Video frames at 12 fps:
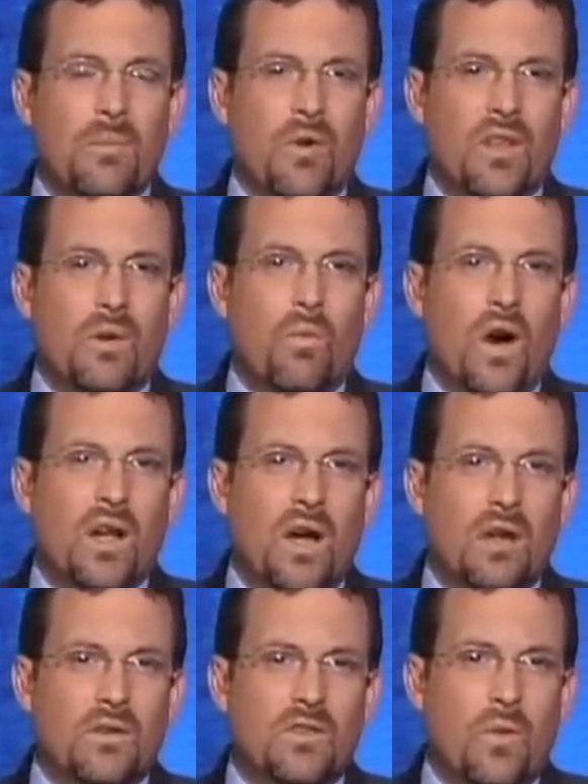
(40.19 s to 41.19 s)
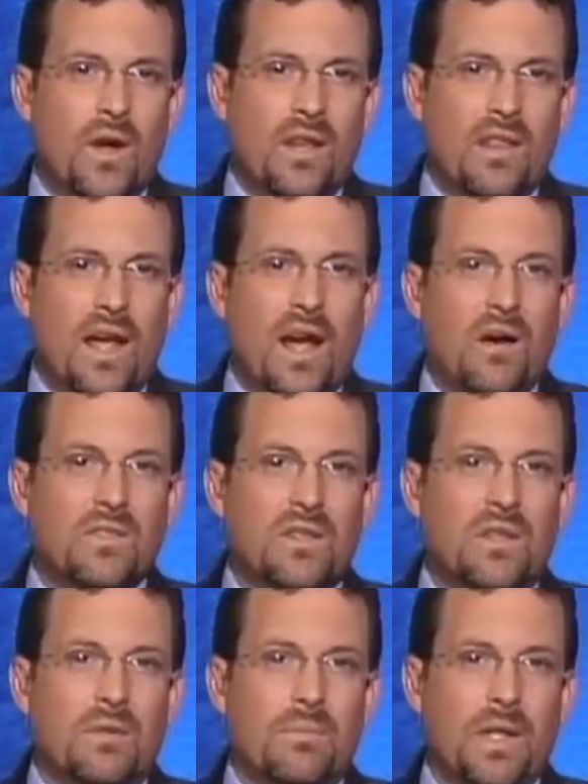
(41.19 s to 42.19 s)
More than
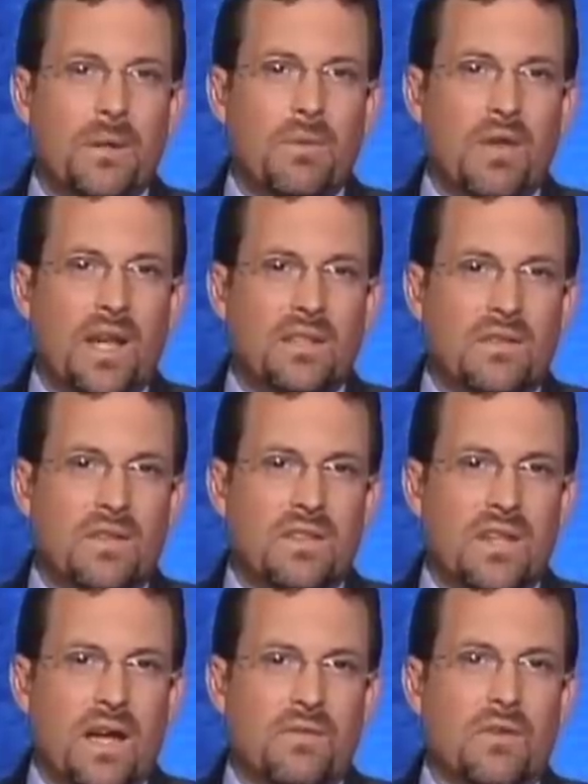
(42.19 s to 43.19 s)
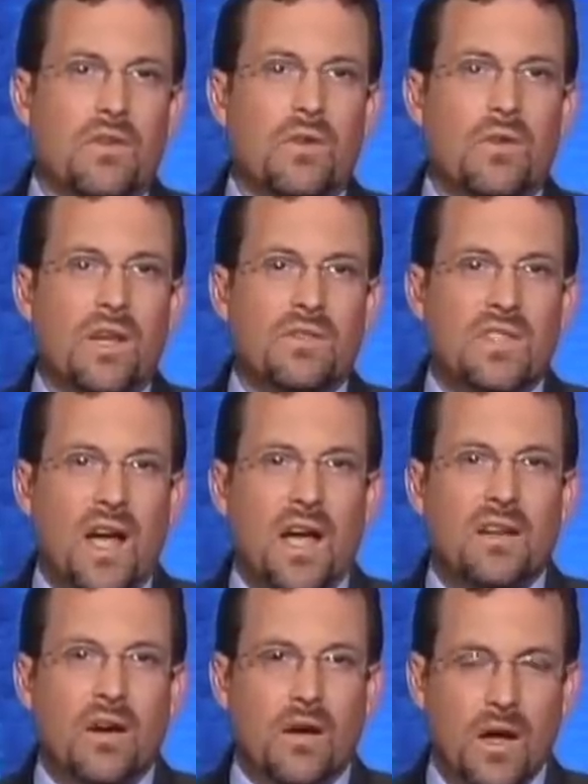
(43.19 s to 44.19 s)
120,000 people, as of this afternoon, have
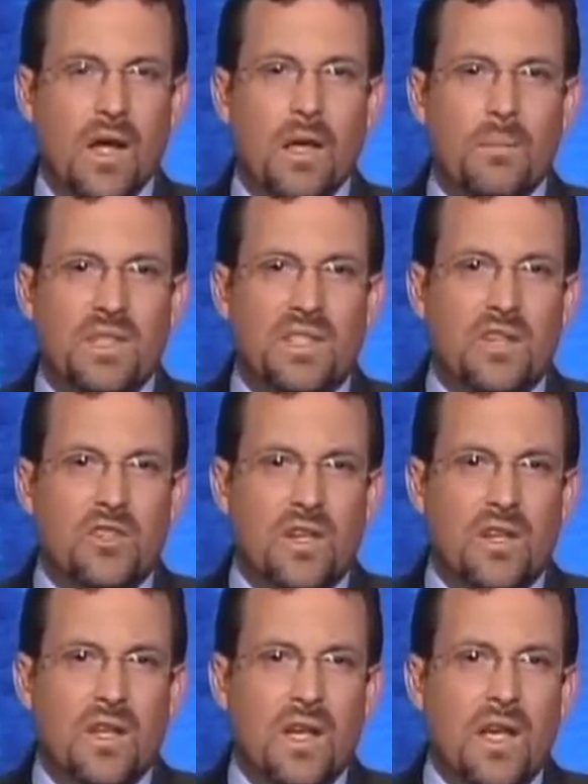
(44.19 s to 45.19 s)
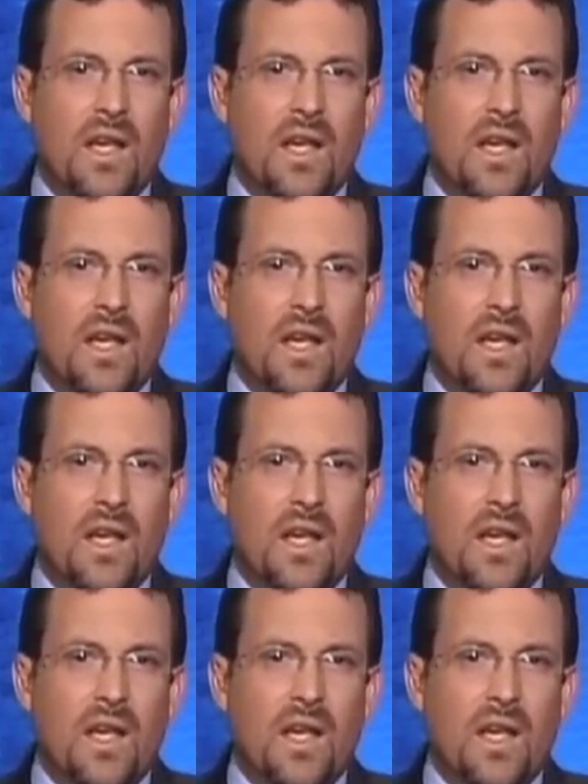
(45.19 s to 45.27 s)
signed our petition.